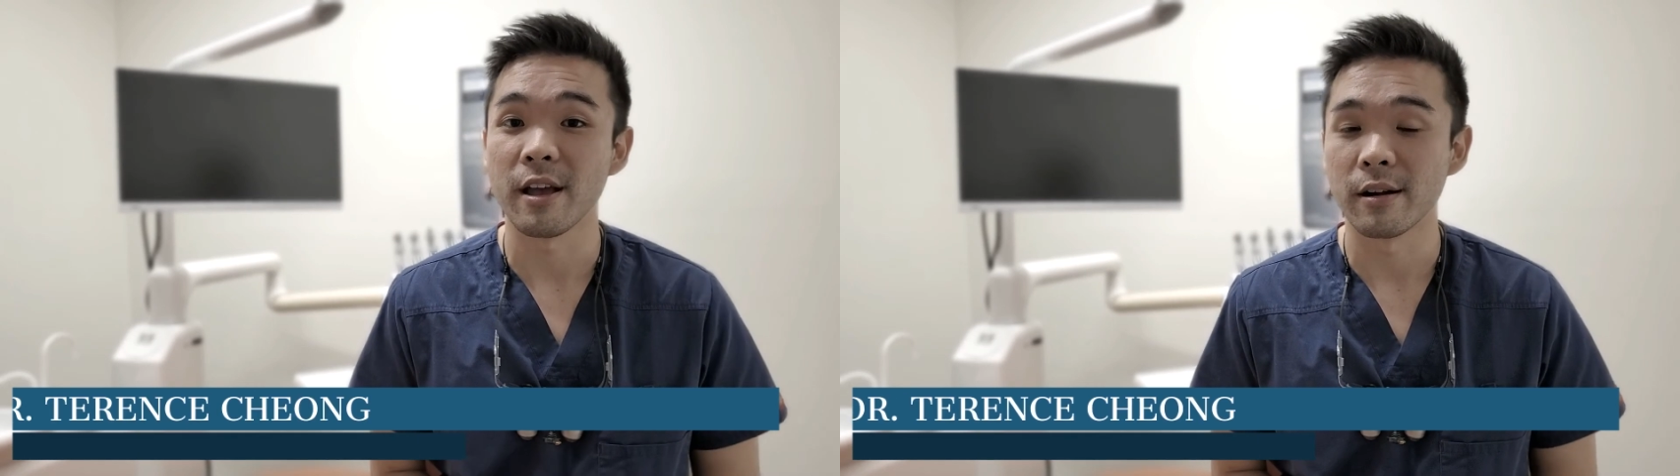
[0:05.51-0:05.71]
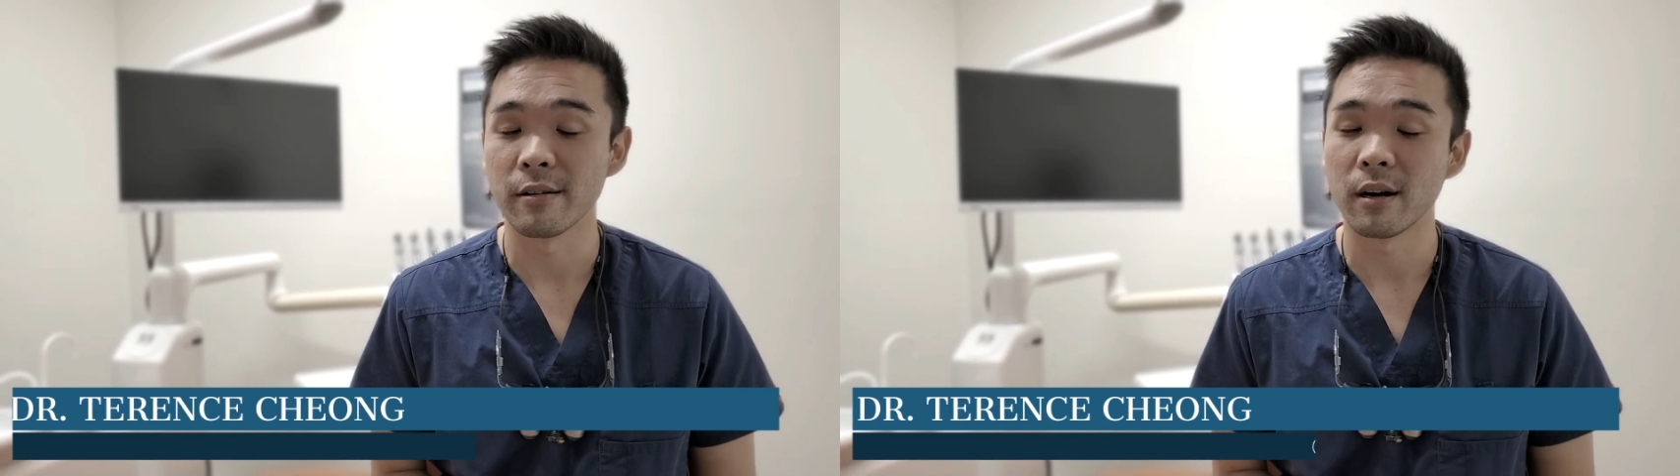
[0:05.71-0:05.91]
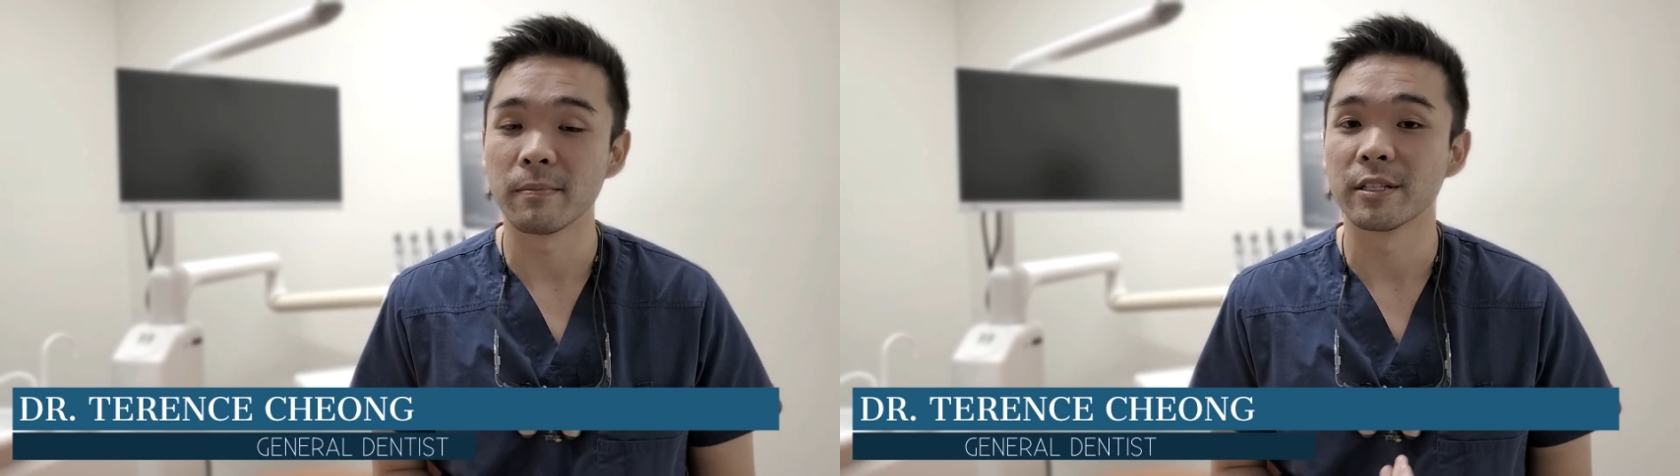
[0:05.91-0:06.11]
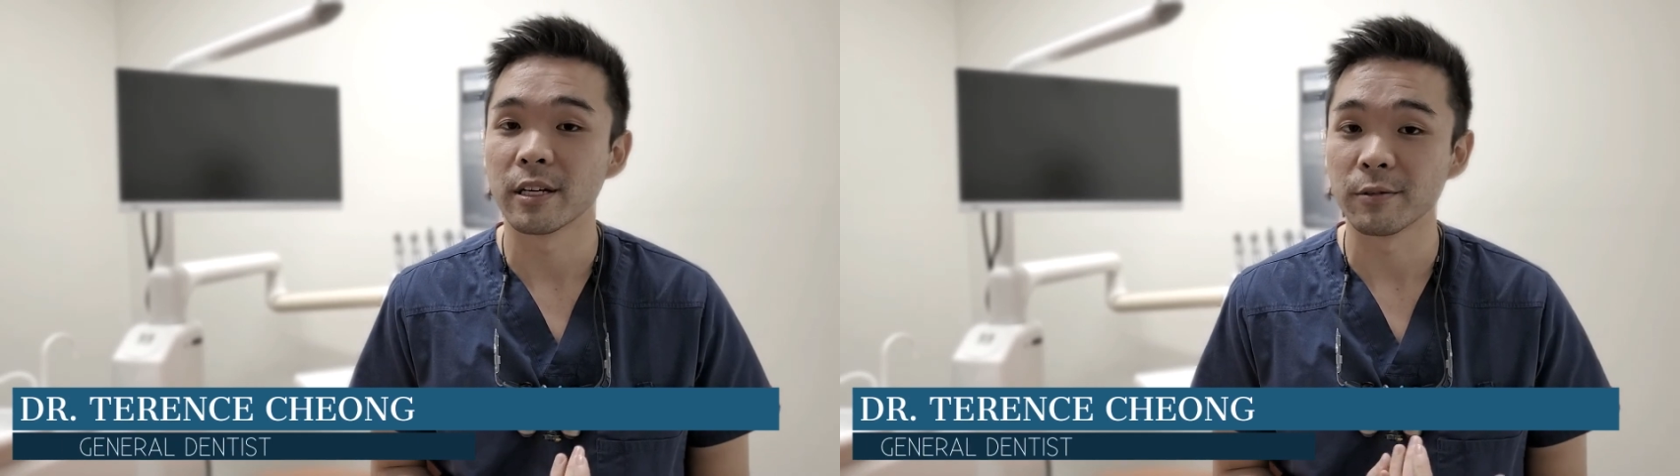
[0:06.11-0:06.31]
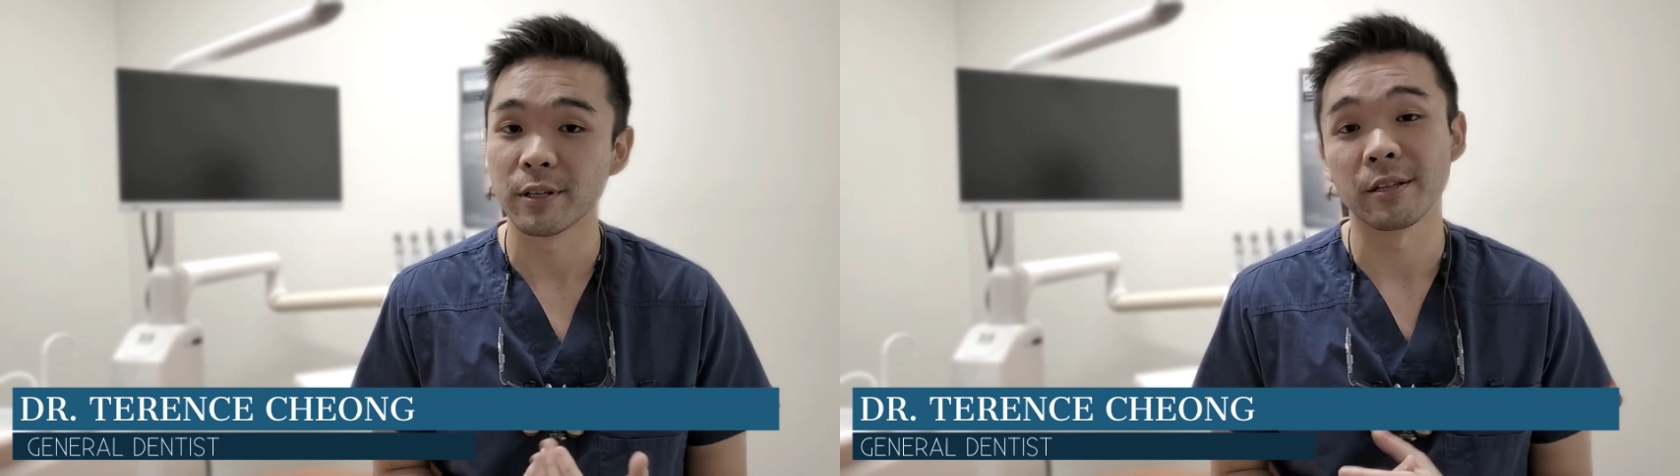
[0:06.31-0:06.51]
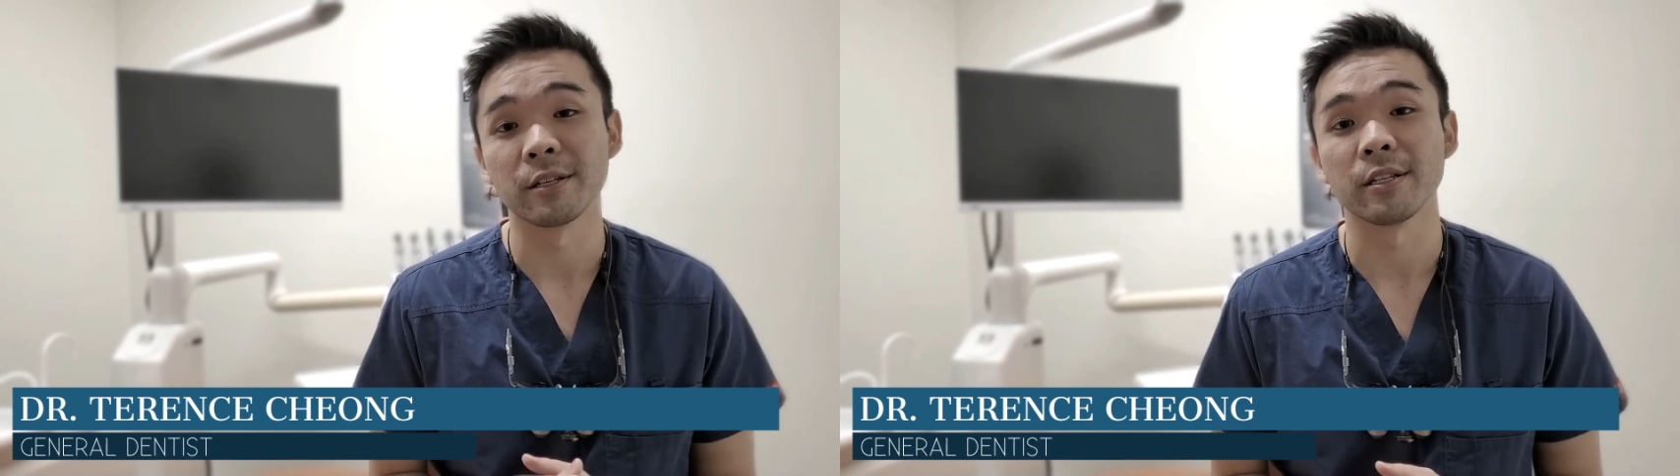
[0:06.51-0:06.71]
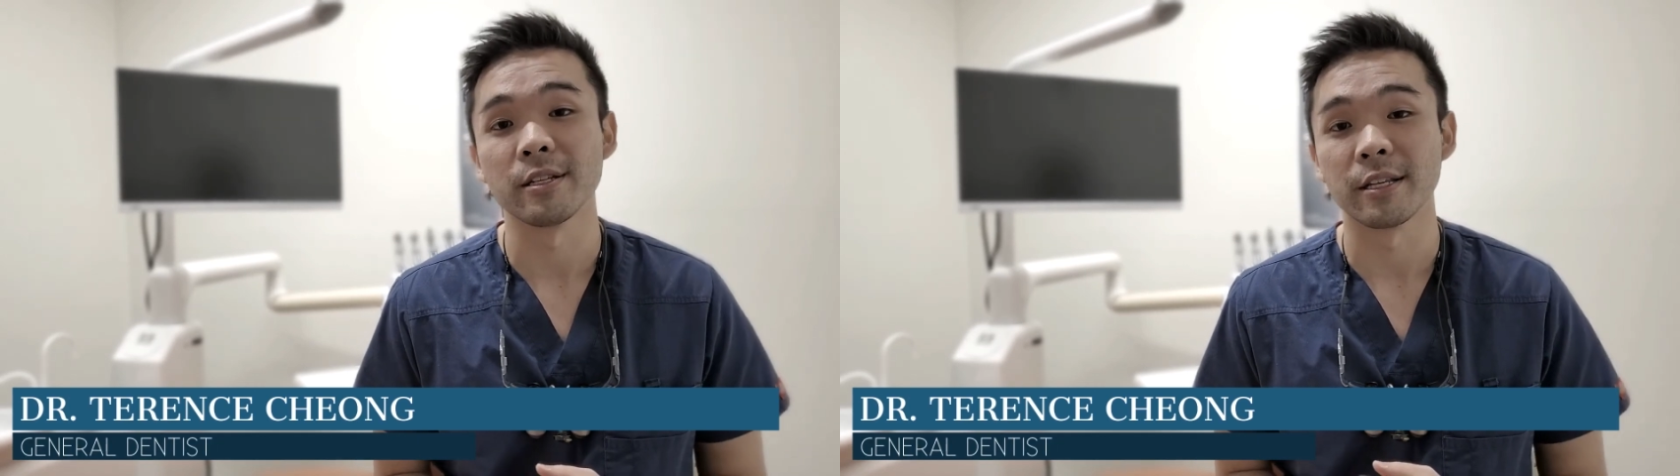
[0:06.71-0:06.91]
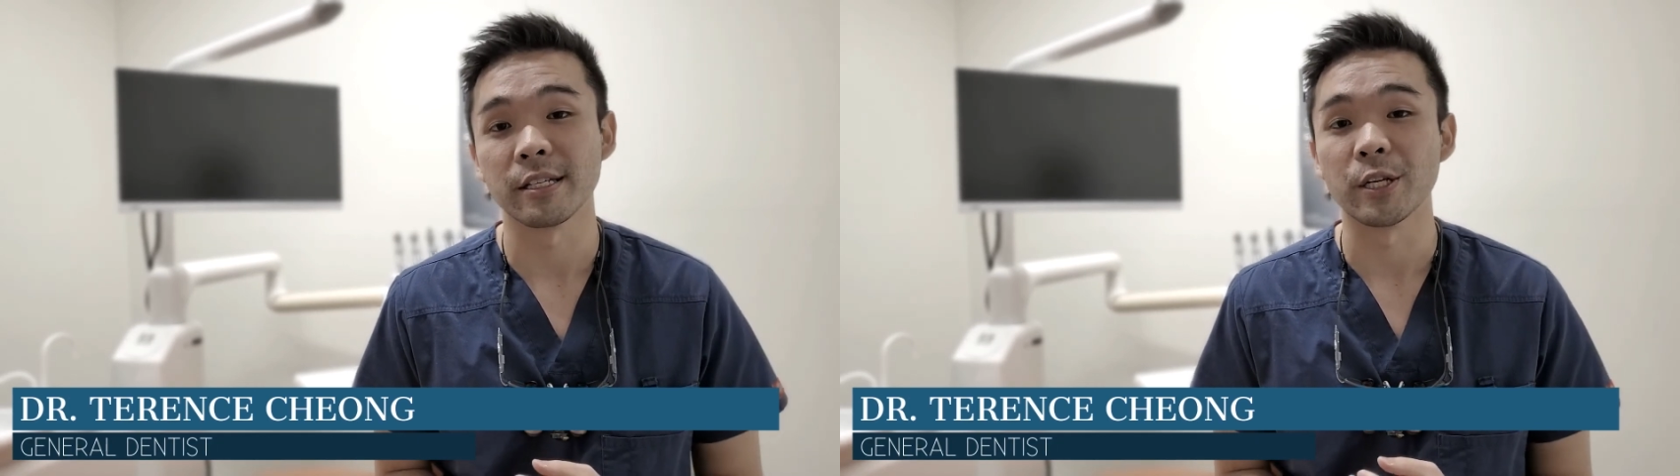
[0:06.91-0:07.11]
and I'm a general dentist here
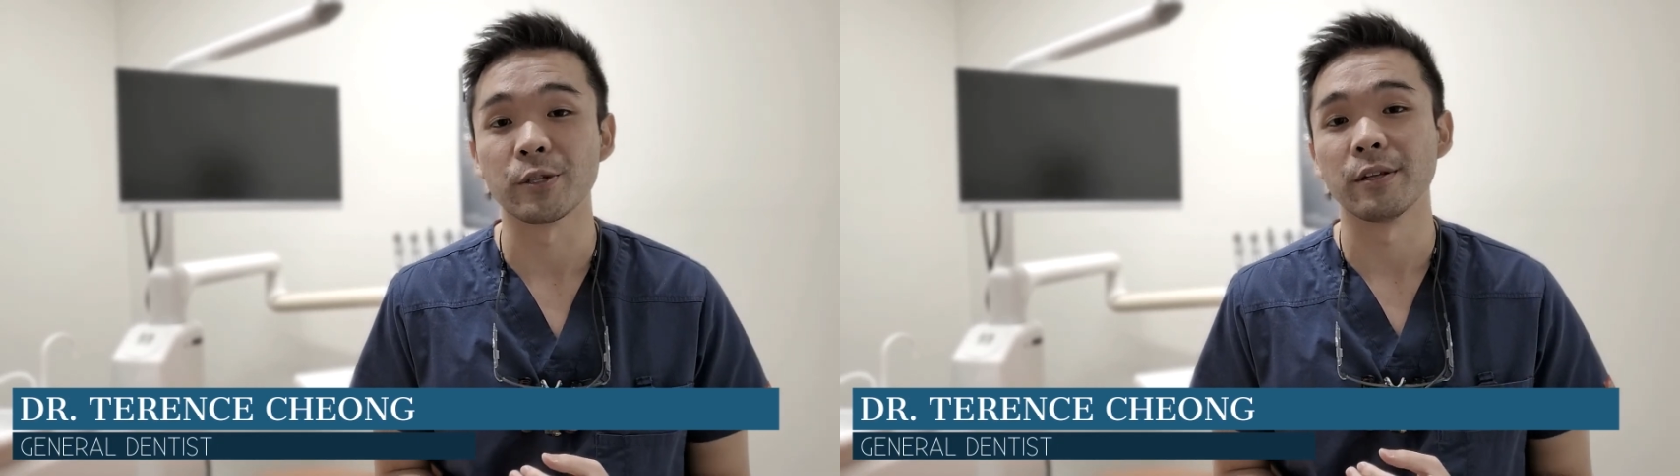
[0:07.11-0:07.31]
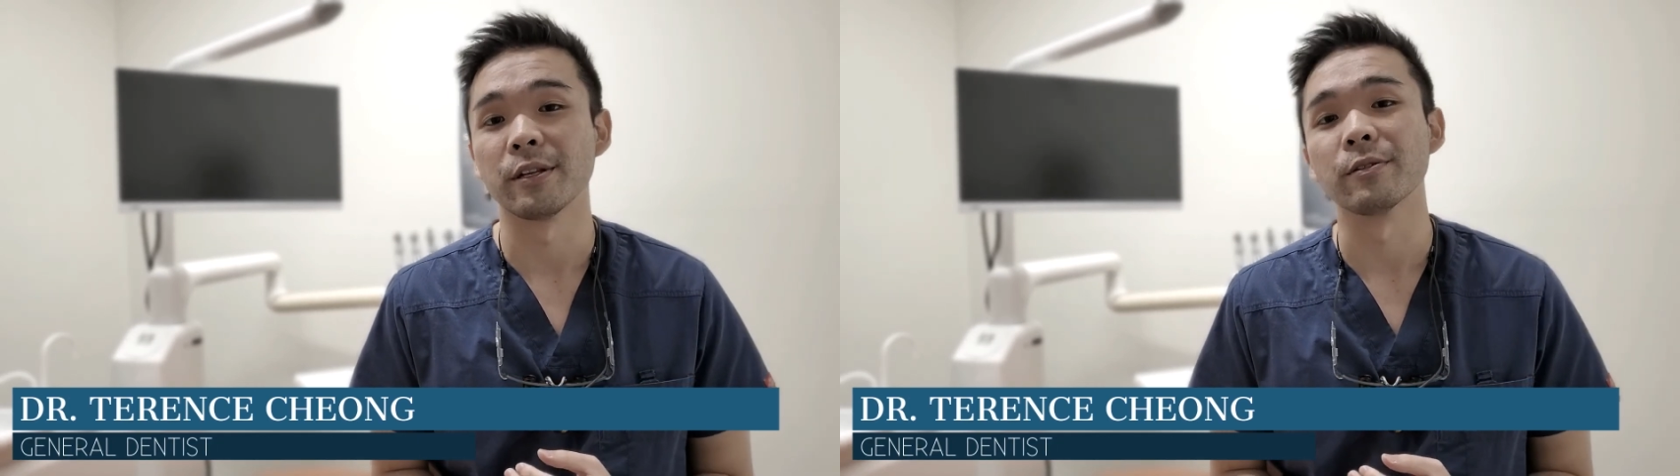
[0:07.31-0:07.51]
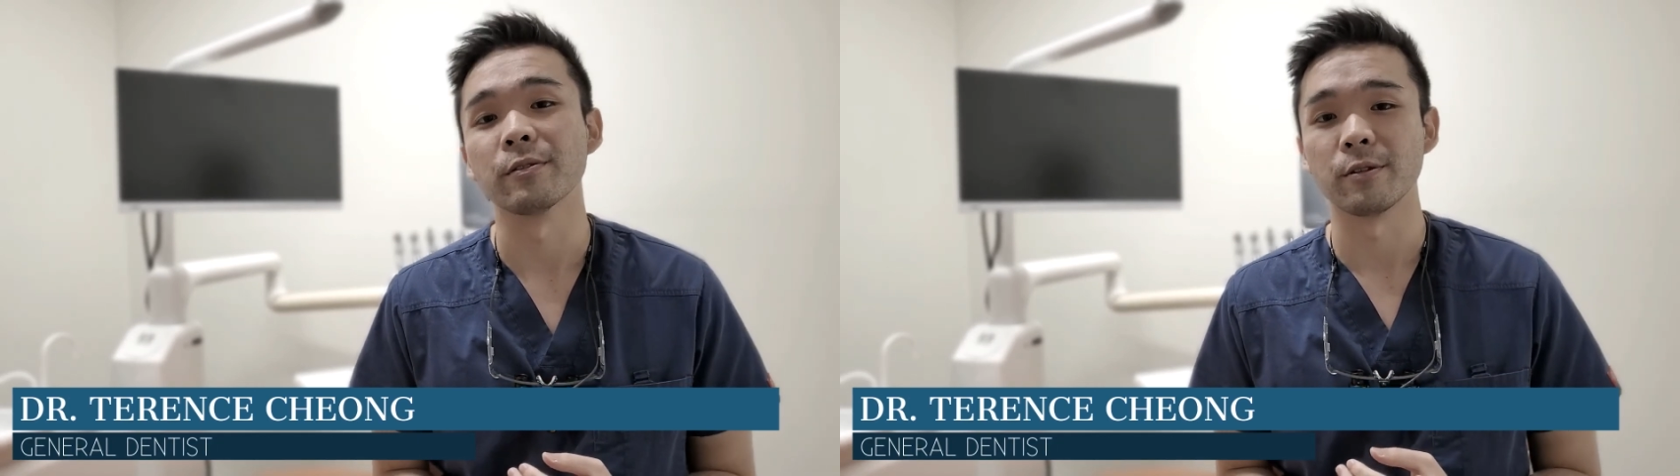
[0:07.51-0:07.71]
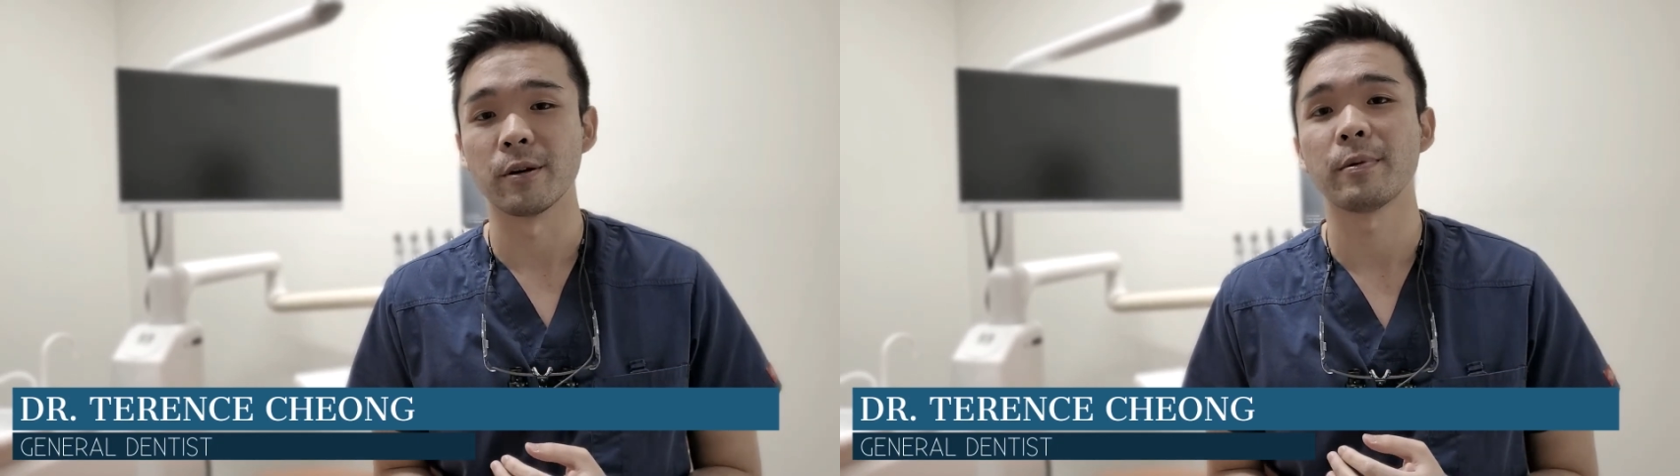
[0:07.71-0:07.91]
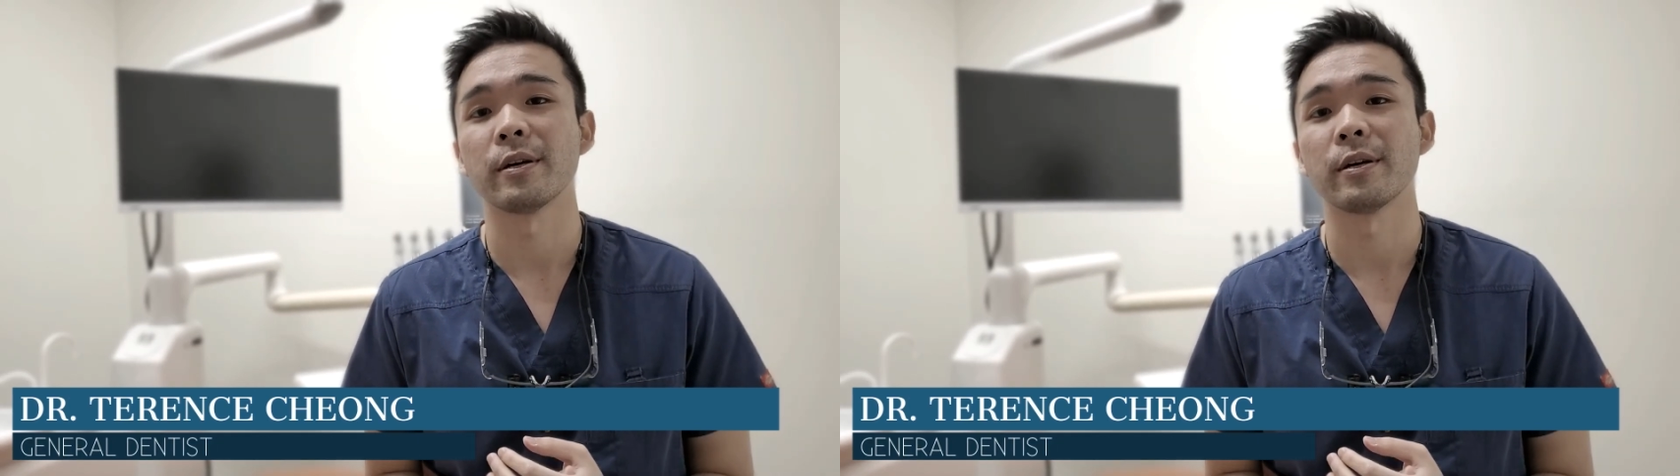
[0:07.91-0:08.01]
at Sunshine Dental Group.